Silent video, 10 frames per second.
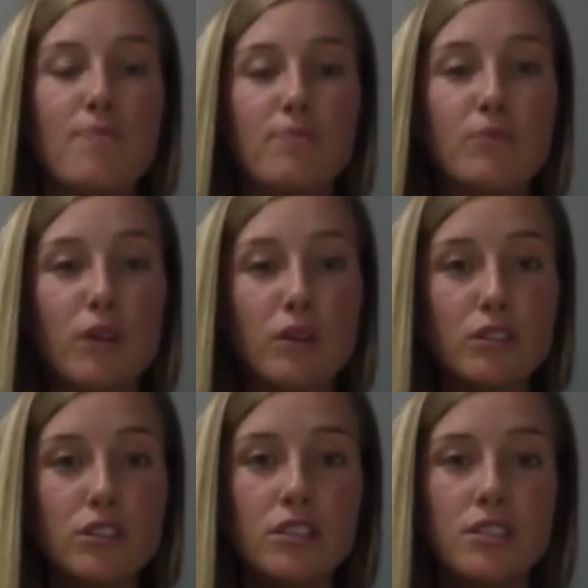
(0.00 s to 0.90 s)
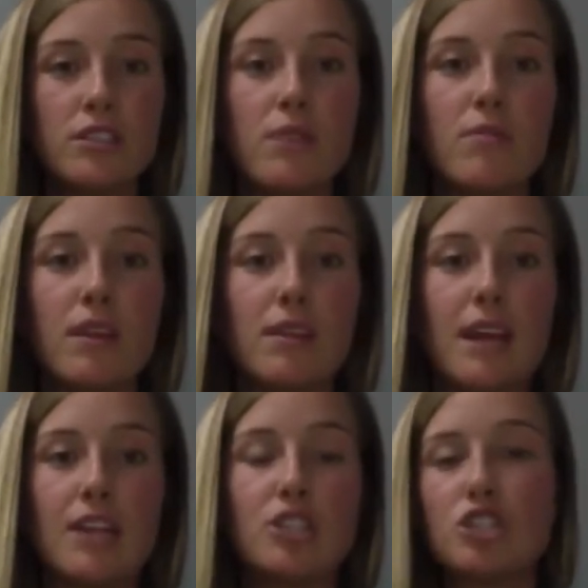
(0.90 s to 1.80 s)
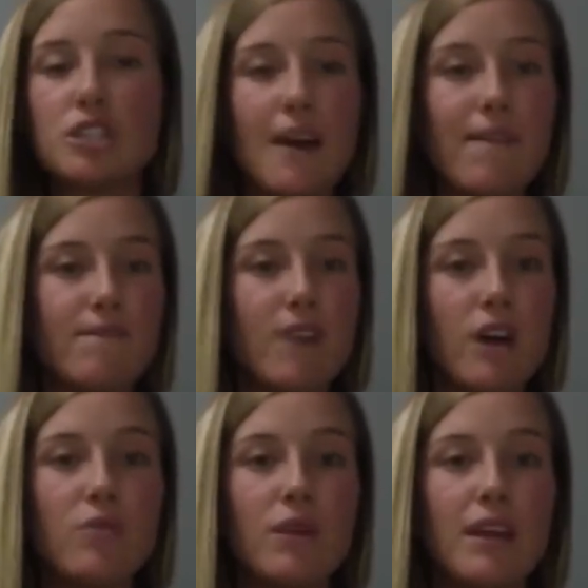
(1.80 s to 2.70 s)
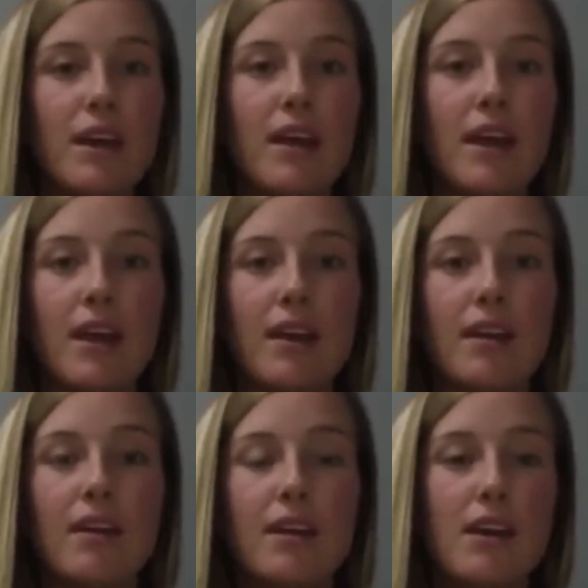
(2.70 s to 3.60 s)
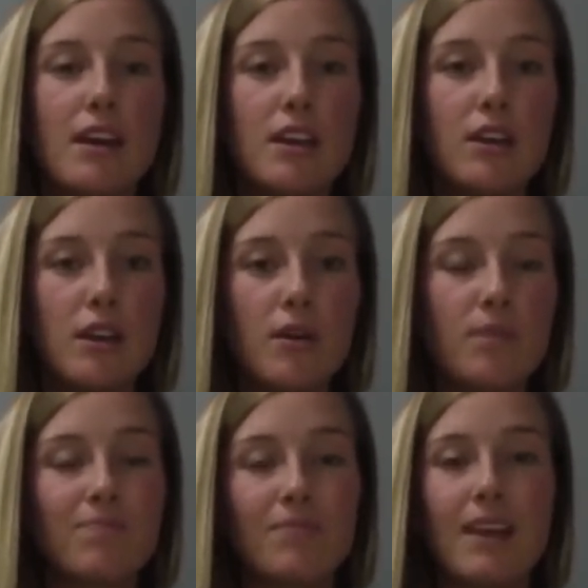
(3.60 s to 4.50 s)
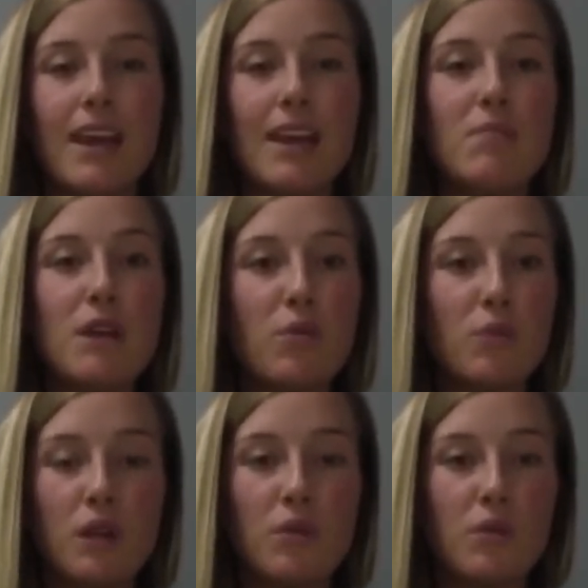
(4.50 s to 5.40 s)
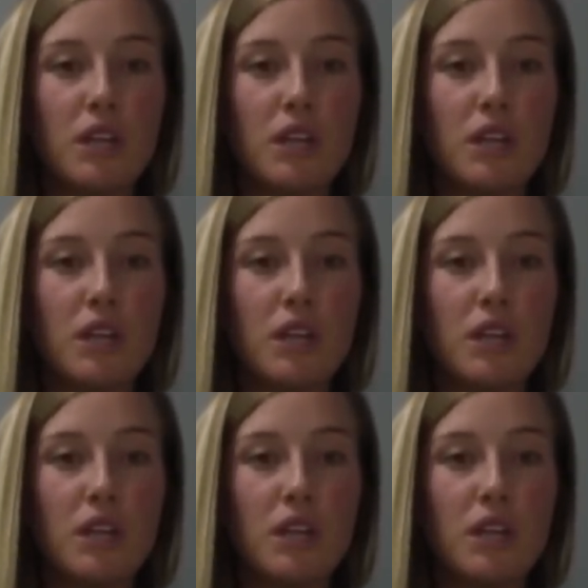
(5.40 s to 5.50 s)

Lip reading: those are just some of the things. Just have fun with it. And you know, it can be a really, really